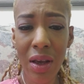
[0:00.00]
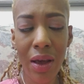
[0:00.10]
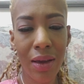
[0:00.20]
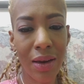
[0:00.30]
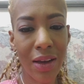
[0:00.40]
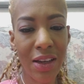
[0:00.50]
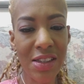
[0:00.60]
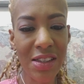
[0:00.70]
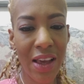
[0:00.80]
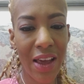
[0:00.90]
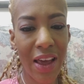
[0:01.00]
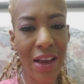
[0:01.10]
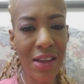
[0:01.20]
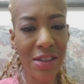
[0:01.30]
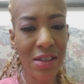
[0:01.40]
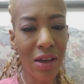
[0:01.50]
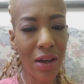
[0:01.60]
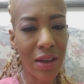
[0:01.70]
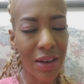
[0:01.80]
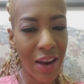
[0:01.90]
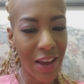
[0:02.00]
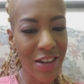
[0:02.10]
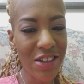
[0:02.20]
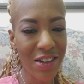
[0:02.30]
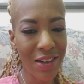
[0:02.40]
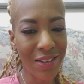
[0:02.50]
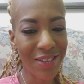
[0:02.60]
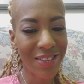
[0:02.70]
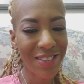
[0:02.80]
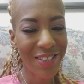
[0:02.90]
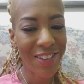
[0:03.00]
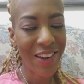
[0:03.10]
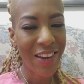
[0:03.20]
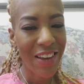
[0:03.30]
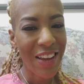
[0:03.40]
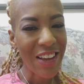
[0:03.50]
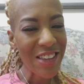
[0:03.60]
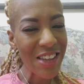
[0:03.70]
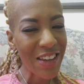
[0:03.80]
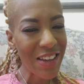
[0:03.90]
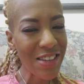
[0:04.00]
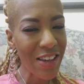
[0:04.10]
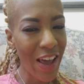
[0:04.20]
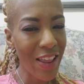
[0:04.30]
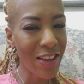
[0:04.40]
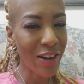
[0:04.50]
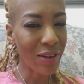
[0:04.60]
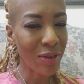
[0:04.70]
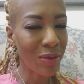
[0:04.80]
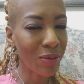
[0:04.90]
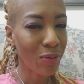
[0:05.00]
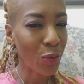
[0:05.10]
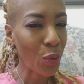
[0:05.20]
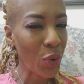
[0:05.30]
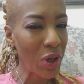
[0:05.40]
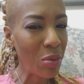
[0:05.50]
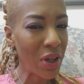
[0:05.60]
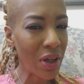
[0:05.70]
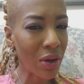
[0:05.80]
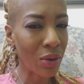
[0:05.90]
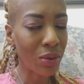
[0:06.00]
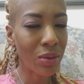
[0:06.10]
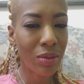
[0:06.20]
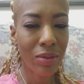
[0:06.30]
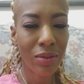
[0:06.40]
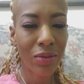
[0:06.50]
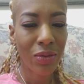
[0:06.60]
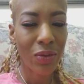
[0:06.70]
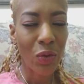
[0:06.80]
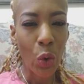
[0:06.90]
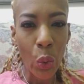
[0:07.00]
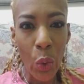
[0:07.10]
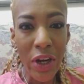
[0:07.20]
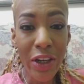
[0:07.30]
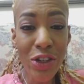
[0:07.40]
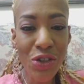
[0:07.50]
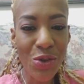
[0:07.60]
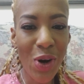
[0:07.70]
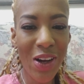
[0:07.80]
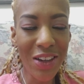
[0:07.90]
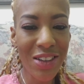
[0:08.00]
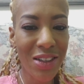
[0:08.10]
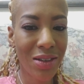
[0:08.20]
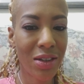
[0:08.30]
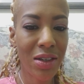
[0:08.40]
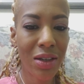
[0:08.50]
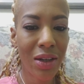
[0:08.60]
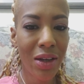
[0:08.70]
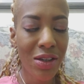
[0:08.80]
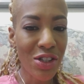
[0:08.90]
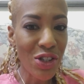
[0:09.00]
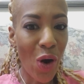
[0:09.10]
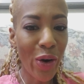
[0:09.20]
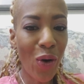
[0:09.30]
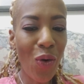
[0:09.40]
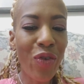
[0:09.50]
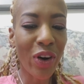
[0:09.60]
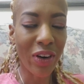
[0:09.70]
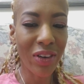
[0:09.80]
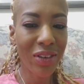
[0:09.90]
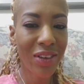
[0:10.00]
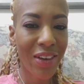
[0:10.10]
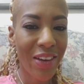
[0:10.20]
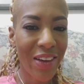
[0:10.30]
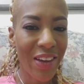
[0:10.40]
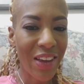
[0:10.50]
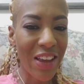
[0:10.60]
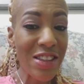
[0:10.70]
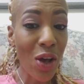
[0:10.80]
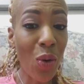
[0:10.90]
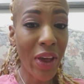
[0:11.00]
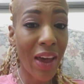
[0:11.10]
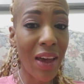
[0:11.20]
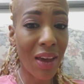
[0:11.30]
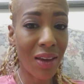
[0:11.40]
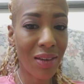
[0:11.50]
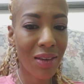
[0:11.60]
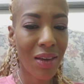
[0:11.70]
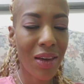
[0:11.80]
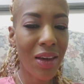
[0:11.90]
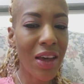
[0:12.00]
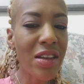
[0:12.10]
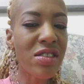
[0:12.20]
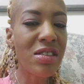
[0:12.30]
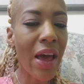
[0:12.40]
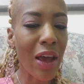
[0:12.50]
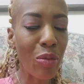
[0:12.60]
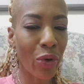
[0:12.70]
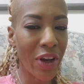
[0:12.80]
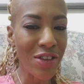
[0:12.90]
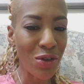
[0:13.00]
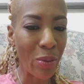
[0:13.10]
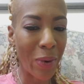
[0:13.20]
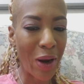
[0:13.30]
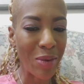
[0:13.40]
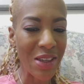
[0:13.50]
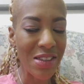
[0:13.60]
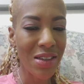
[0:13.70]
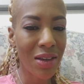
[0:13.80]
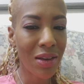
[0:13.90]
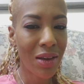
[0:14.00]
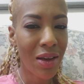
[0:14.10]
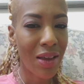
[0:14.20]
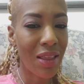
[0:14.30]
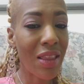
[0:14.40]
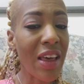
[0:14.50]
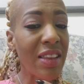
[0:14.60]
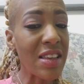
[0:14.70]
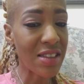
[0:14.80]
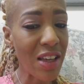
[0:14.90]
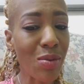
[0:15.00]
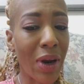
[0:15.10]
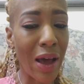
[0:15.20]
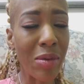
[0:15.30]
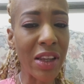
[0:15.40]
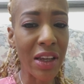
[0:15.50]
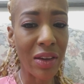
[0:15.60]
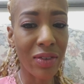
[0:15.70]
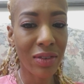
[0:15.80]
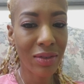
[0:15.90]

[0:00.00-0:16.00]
and us as a nation, to get together, rebuild, reconstruct, start over. It's okay. Each day brings new promise. At least that's what I believe.